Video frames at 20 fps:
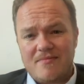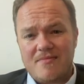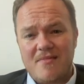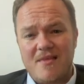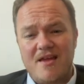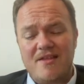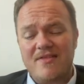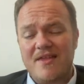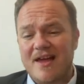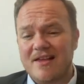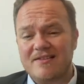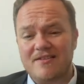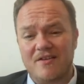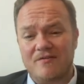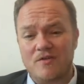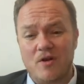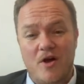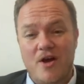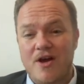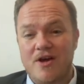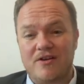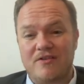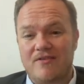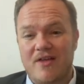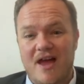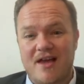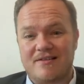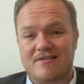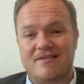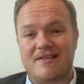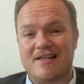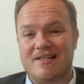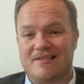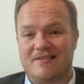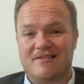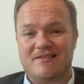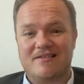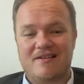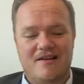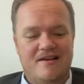and I've not heard of that
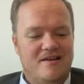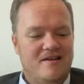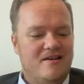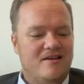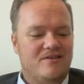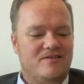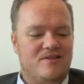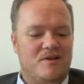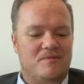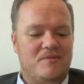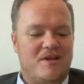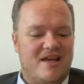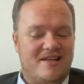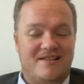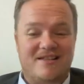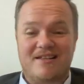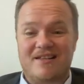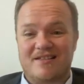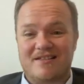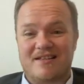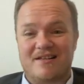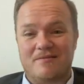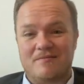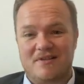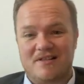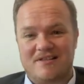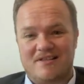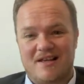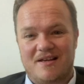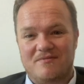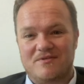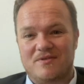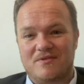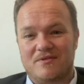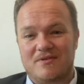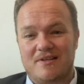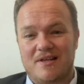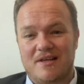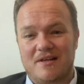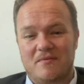since. So I'm guessing that's going to be the same sort of
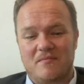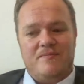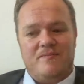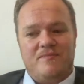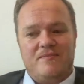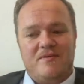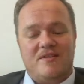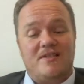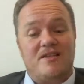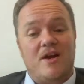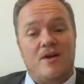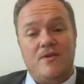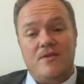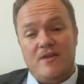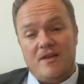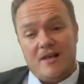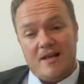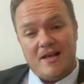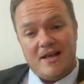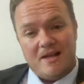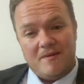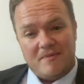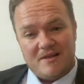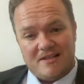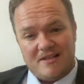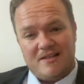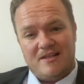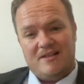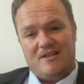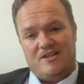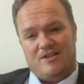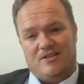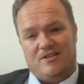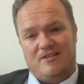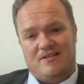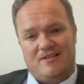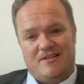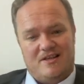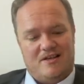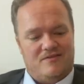thing. So the limited edition
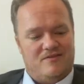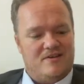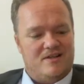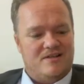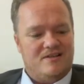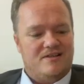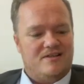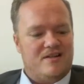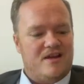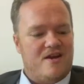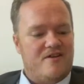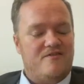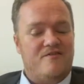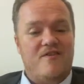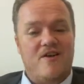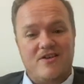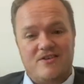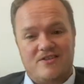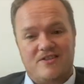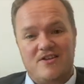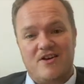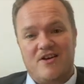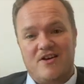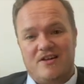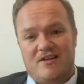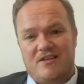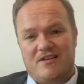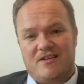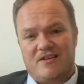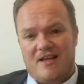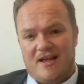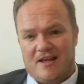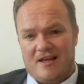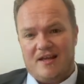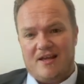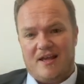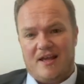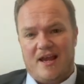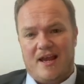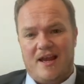series first started, I
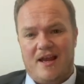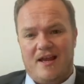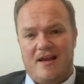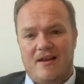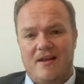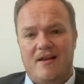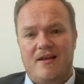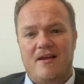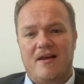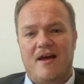think, in